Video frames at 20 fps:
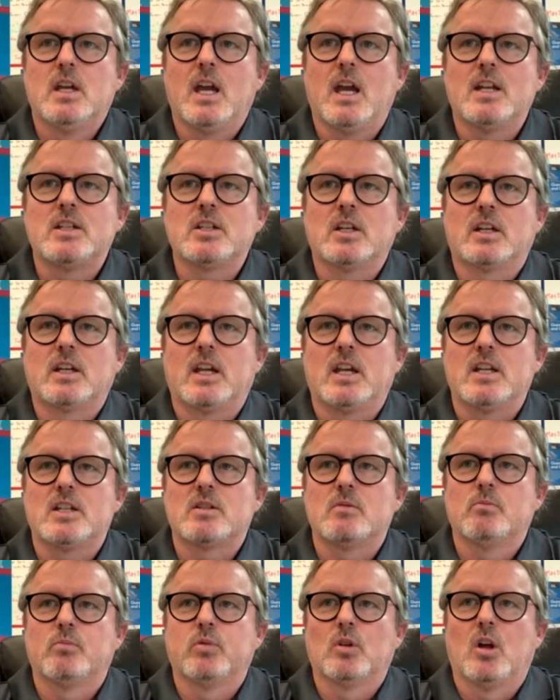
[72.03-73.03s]

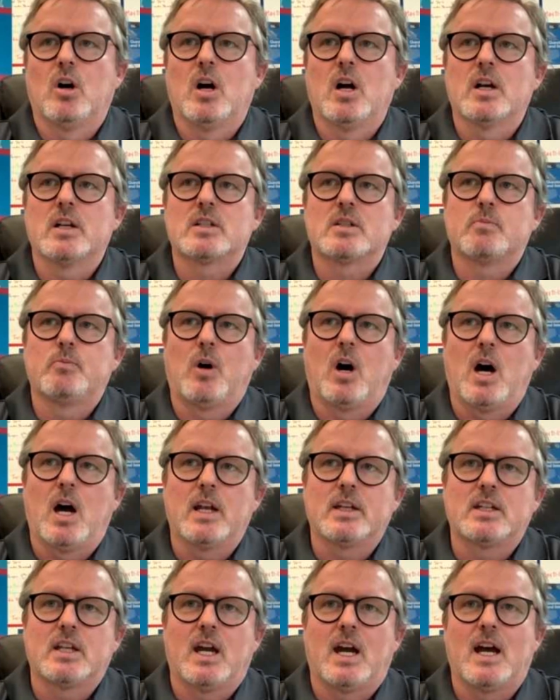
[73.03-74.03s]
education blogs,
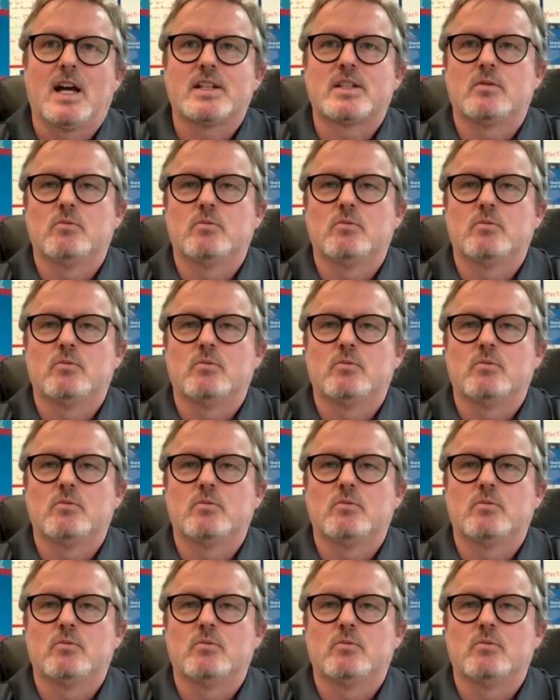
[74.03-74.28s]
podcasts,